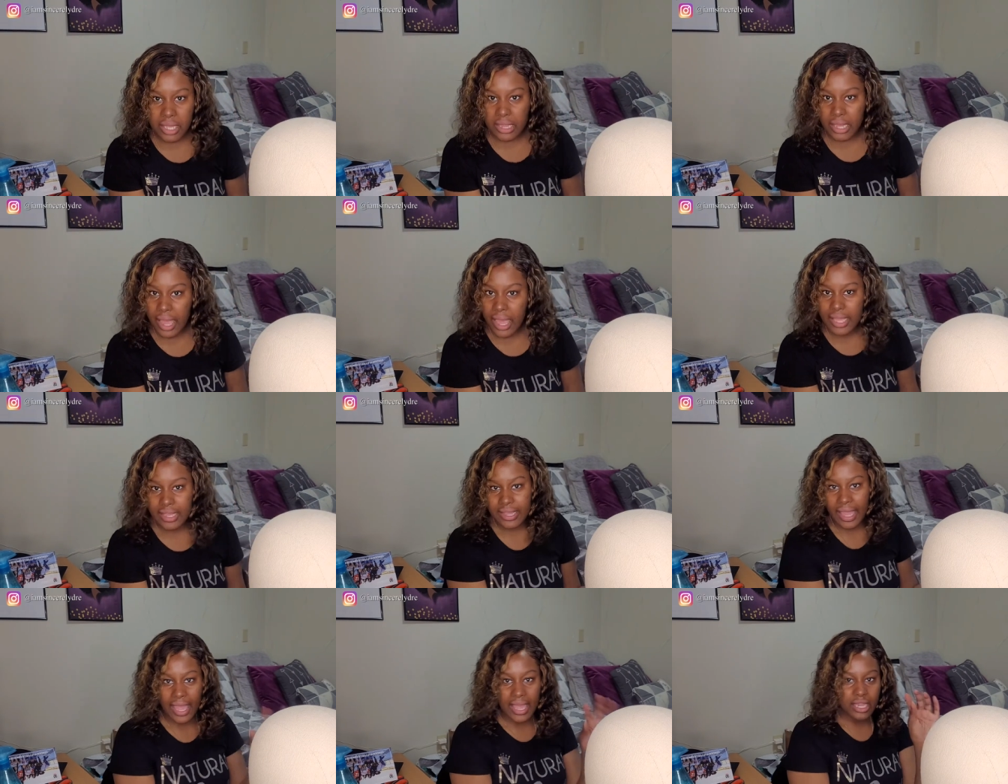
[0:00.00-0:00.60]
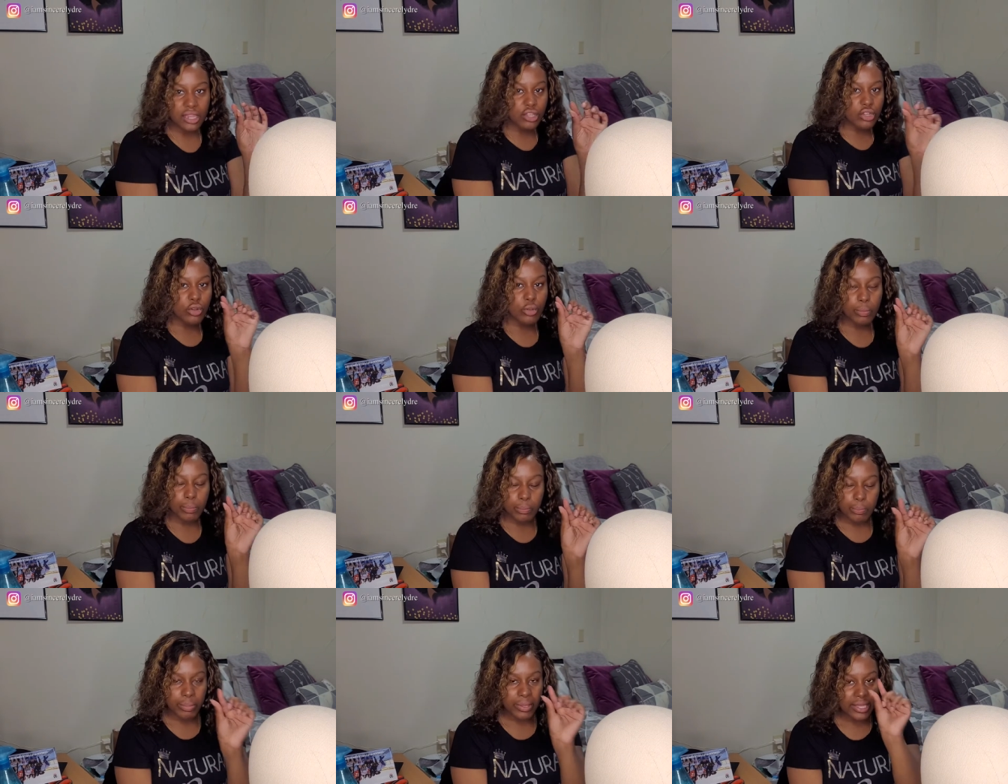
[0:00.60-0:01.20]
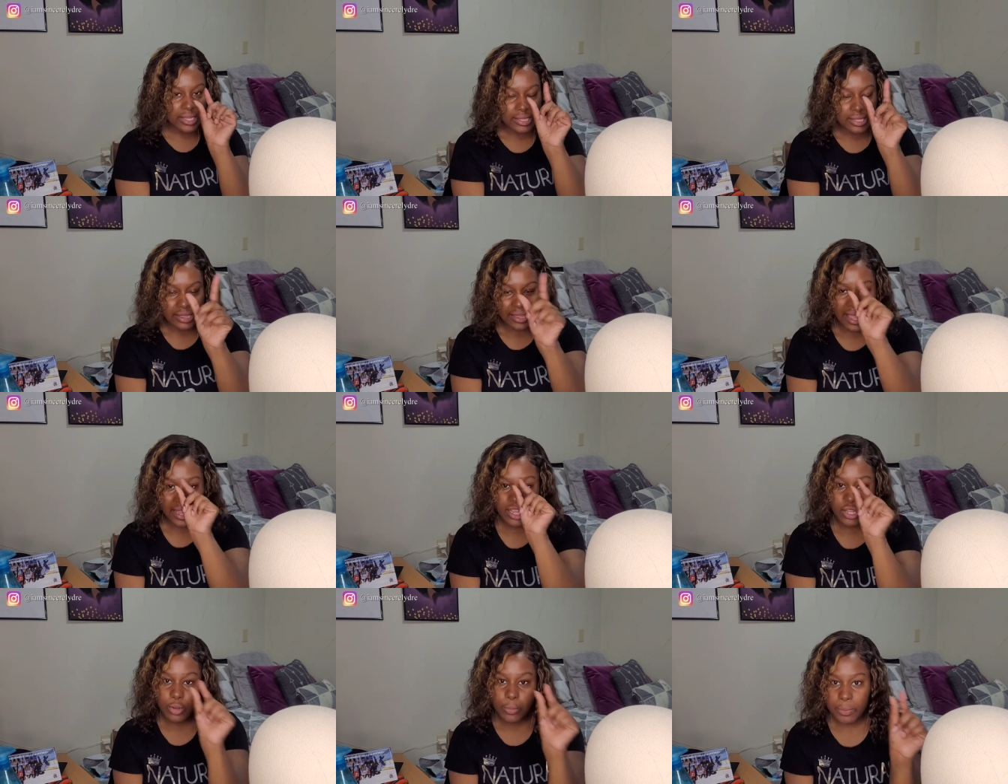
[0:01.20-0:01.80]
Like that little
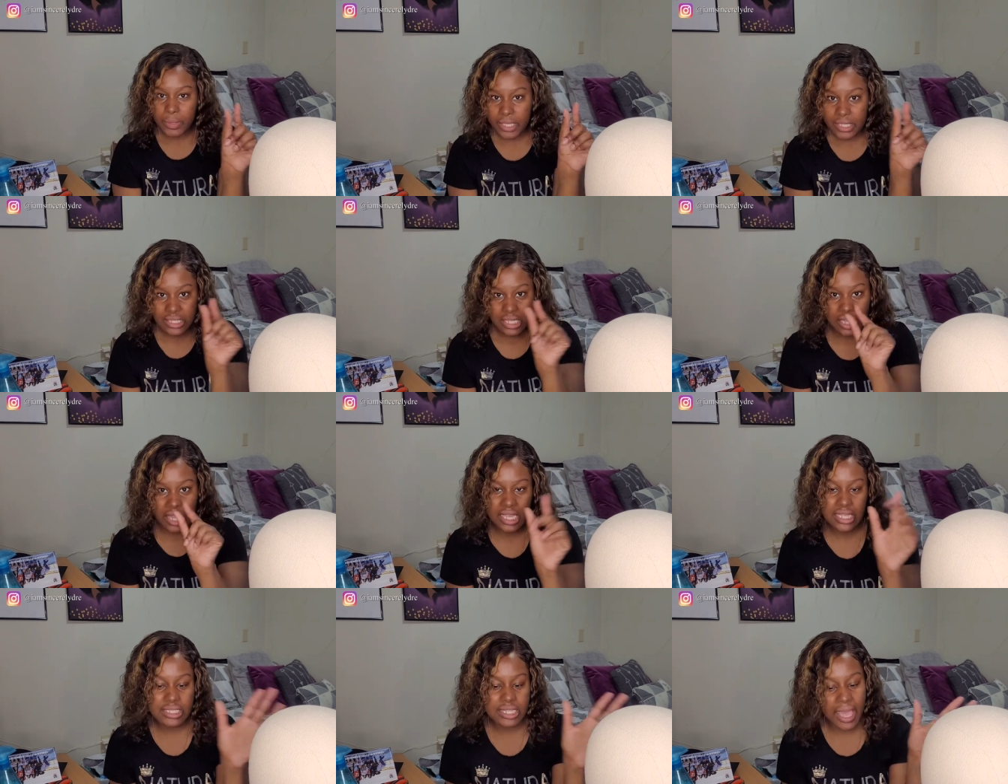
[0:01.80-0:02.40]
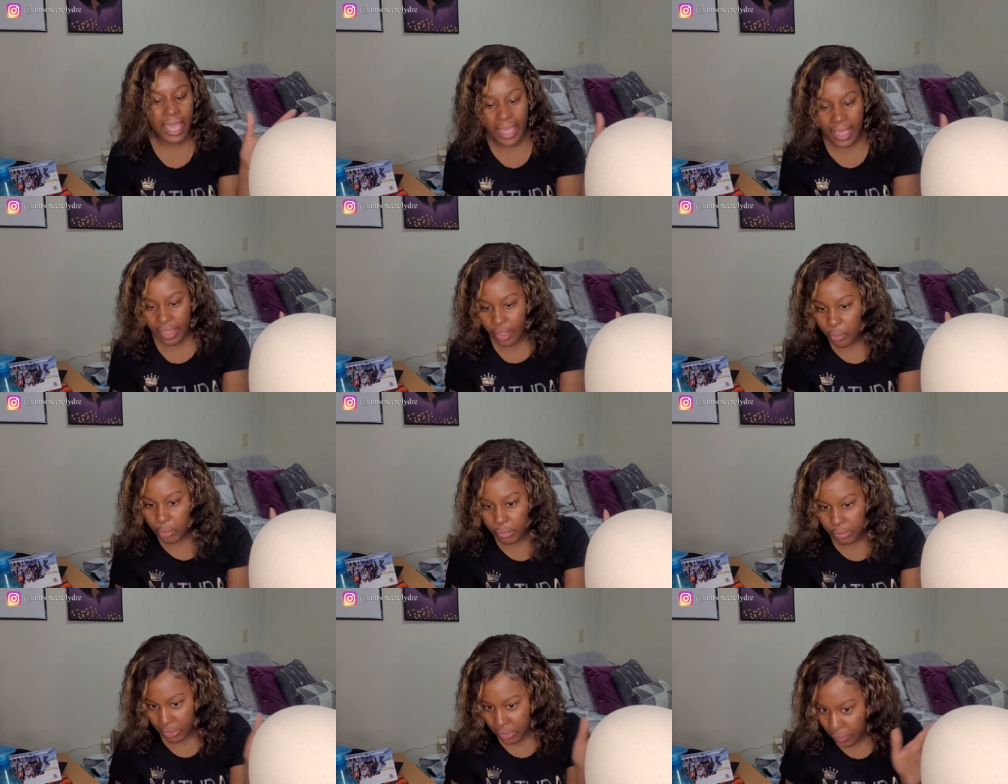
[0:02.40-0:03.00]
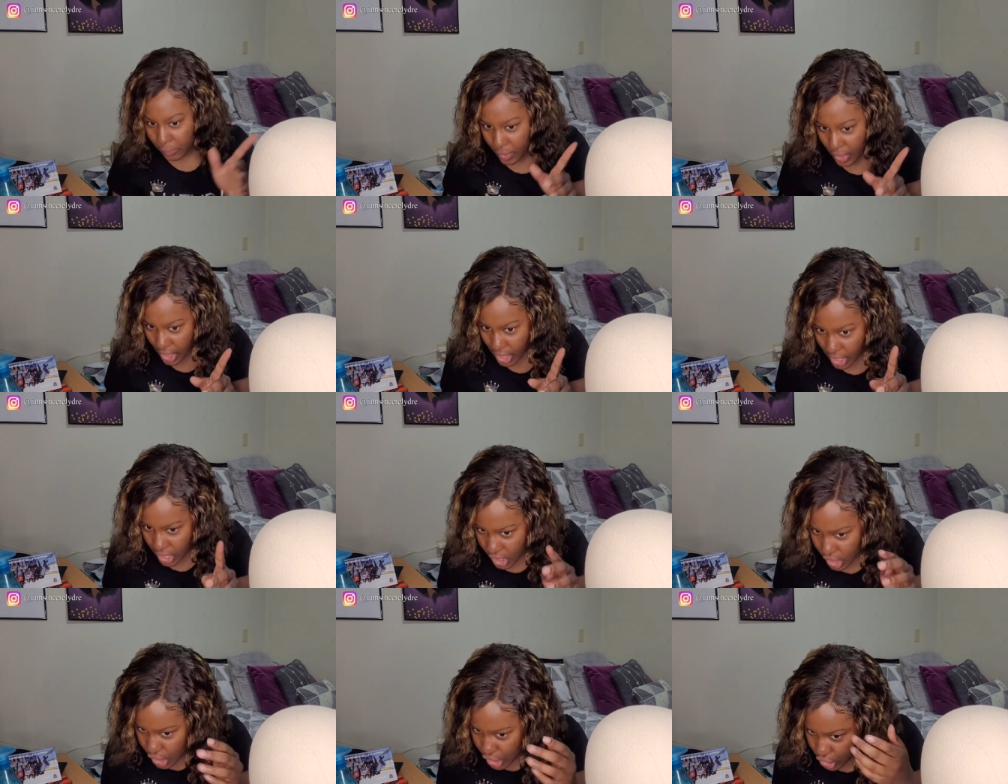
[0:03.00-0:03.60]
piece of lace ain't helping me.
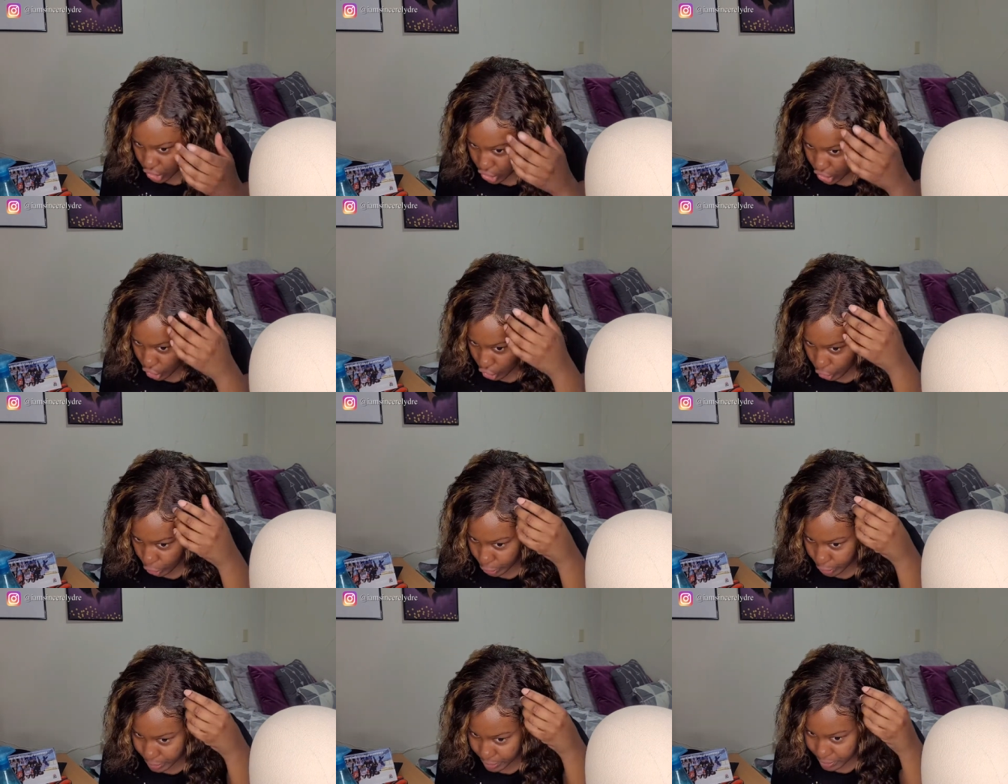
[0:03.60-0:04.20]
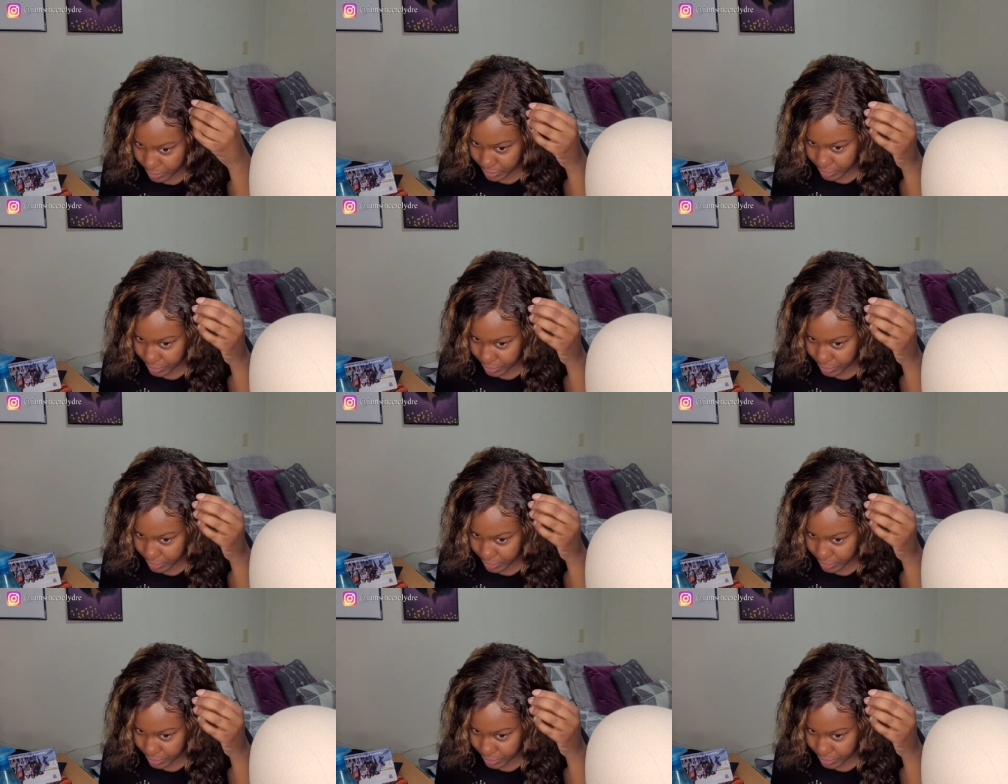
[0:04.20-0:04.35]
So